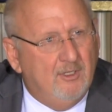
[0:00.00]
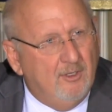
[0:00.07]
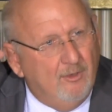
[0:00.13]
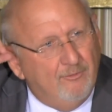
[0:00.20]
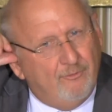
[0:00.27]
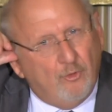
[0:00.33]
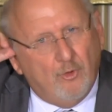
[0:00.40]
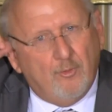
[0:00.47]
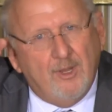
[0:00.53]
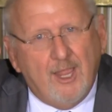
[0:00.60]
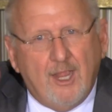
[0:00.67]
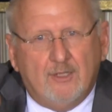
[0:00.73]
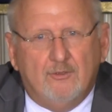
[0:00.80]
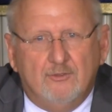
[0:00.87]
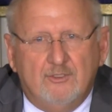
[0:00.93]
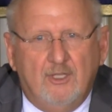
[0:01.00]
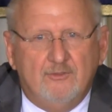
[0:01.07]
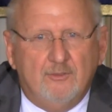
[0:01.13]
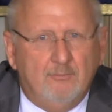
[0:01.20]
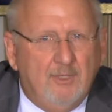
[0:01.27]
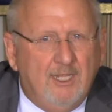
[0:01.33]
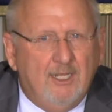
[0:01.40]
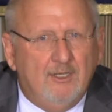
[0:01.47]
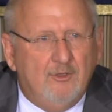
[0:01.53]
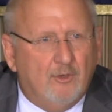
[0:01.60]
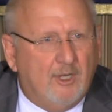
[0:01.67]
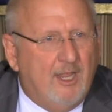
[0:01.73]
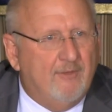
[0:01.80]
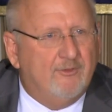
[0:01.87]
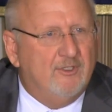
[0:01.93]
You know, four reactors doesn't mean
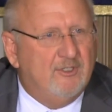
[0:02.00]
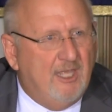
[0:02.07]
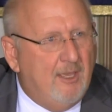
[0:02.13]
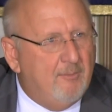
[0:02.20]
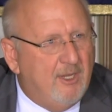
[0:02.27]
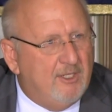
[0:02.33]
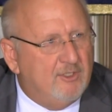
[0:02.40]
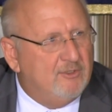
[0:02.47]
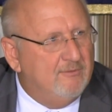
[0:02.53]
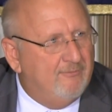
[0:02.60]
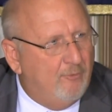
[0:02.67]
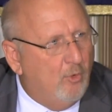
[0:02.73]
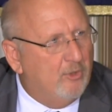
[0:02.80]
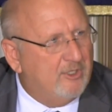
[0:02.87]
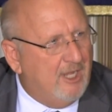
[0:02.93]
you're going to have contamination four